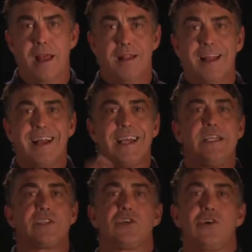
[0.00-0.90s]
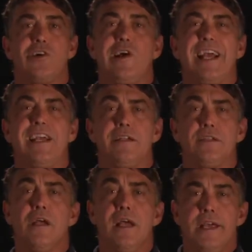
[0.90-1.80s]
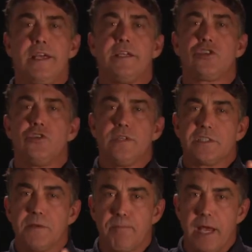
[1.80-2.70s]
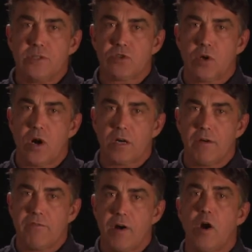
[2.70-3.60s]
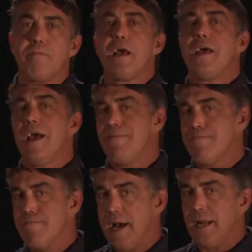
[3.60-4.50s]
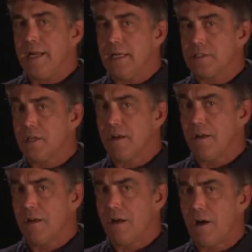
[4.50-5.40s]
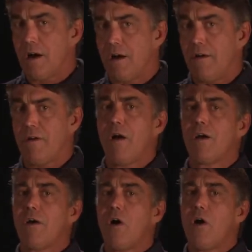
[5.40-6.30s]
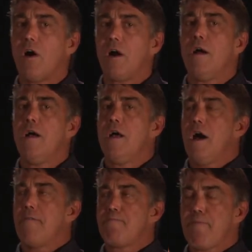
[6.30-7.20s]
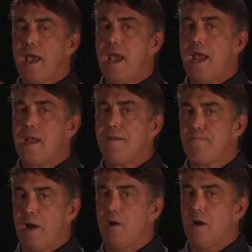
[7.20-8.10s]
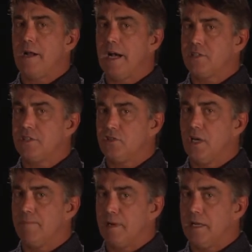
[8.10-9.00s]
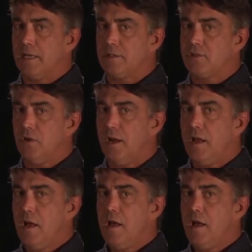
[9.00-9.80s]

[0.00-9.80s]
that he's entering into as a patriarch of hope, and many of us are of painting paradise and jumping into it,